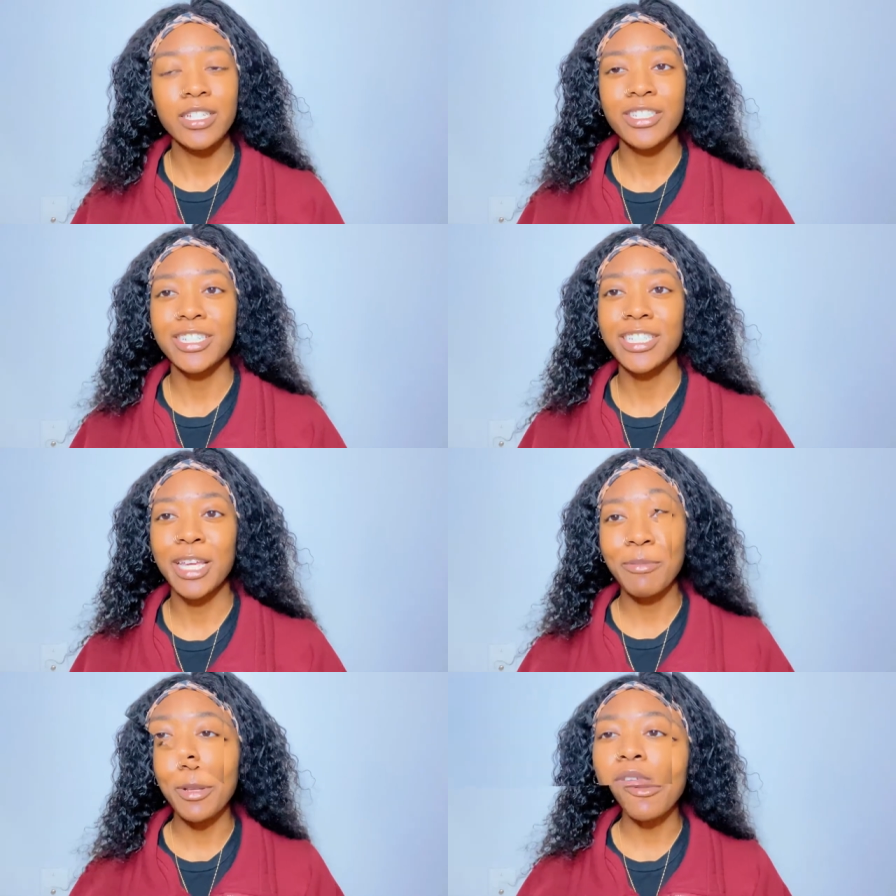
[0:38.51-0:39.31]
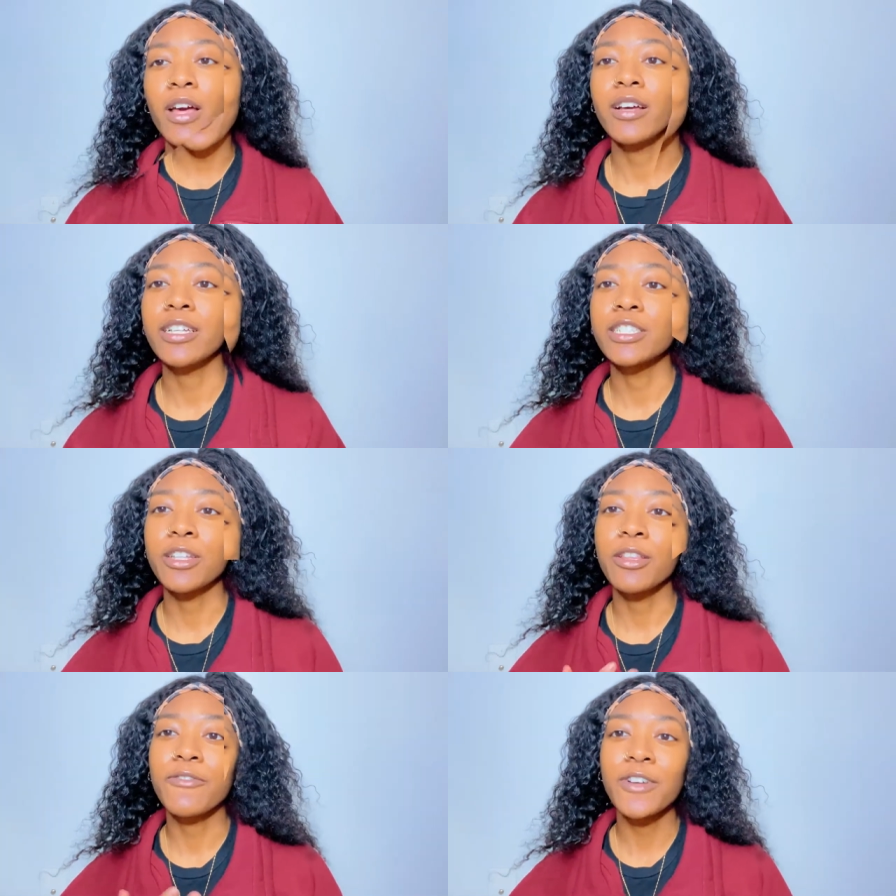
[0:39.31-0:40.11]
just keep on watching.
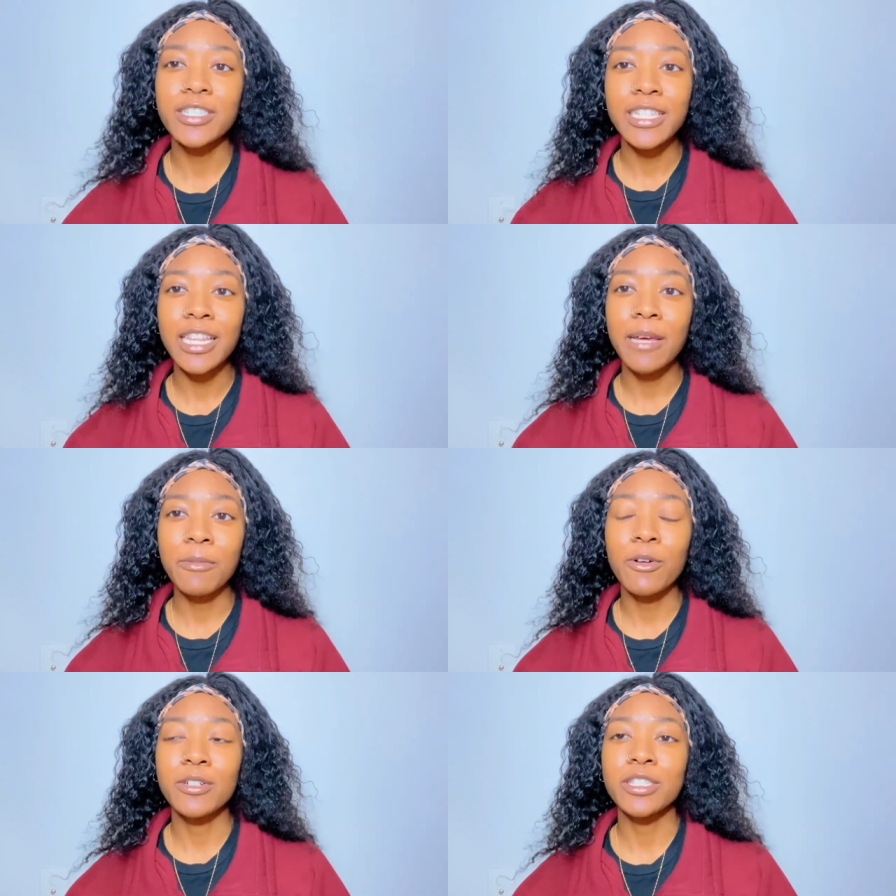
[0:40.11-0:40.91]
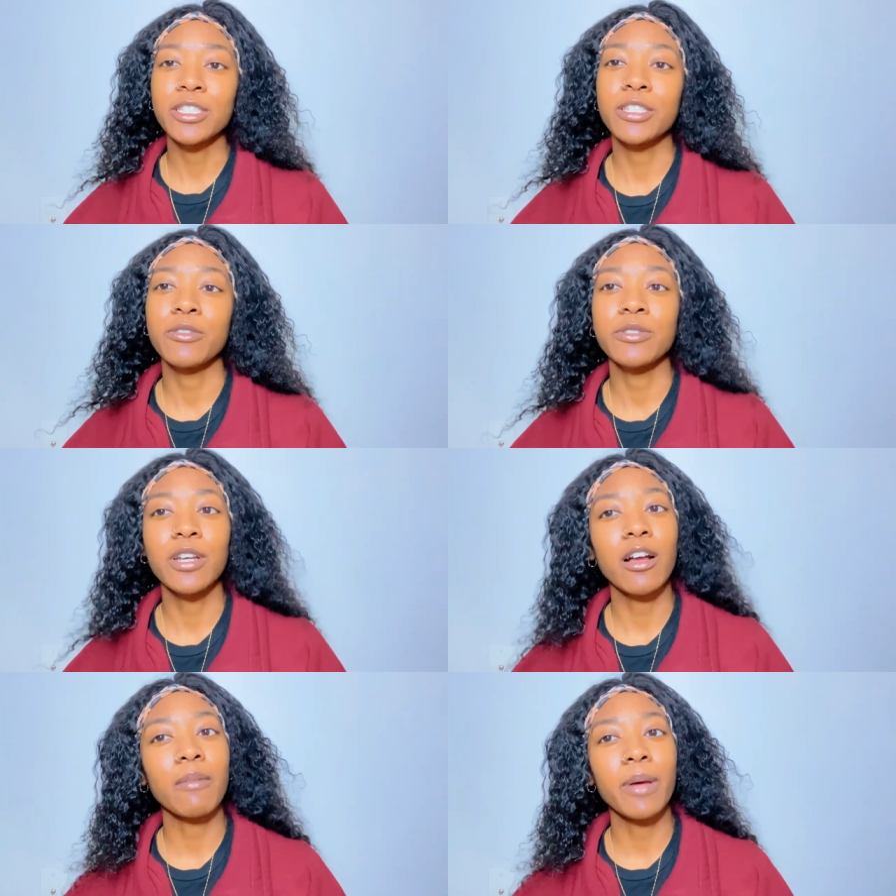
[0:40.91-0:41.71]
So the first thing that I'm going to
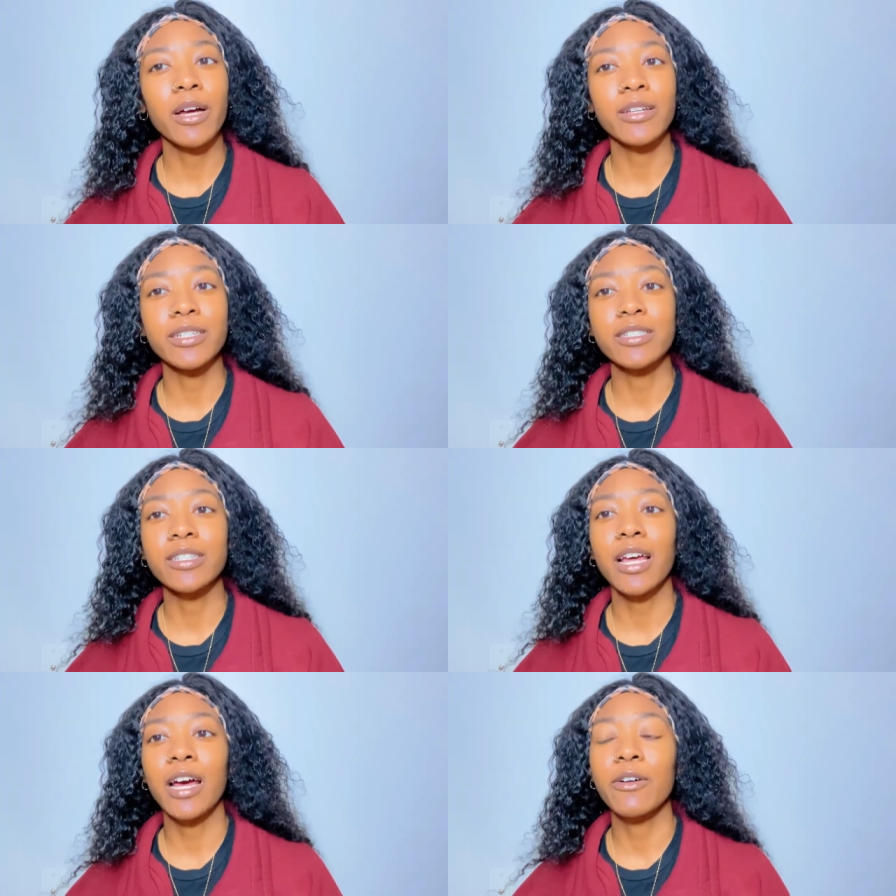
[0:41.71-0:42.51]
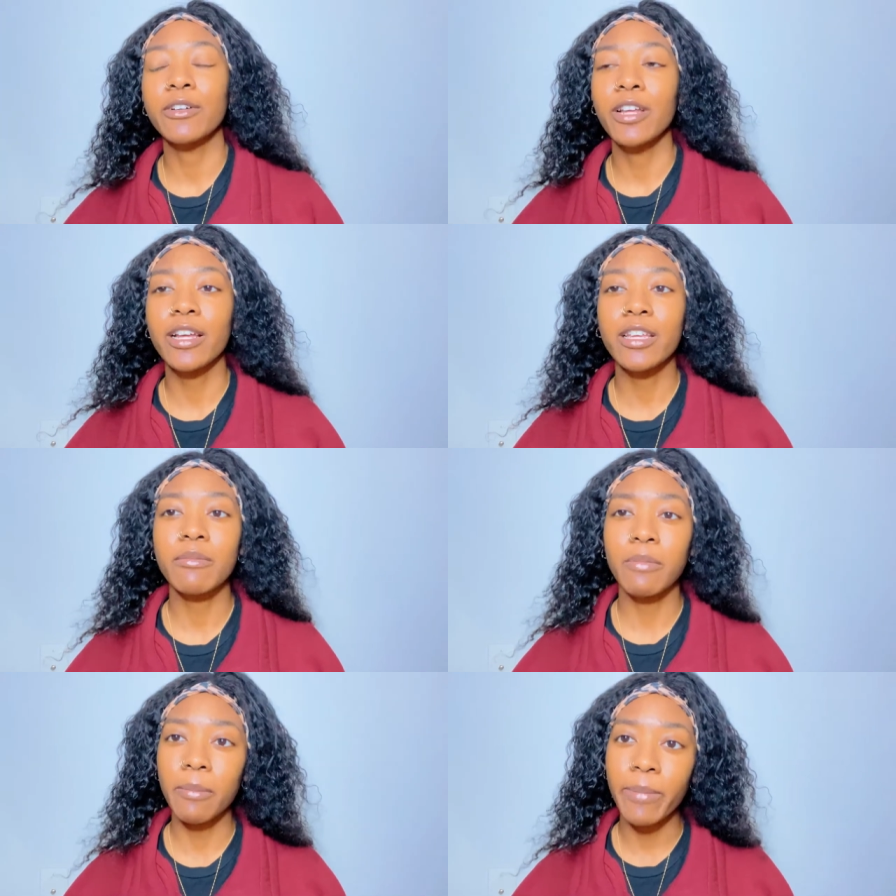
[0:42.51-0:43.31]
talk about is how old I
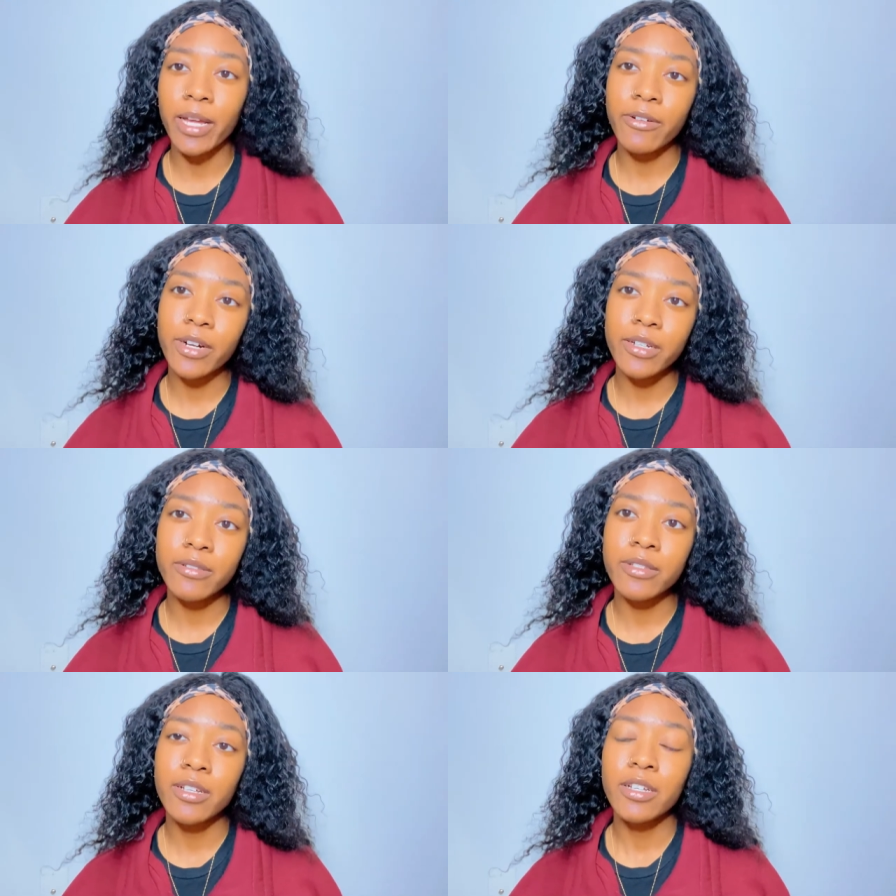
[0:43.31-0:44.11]
am, my background.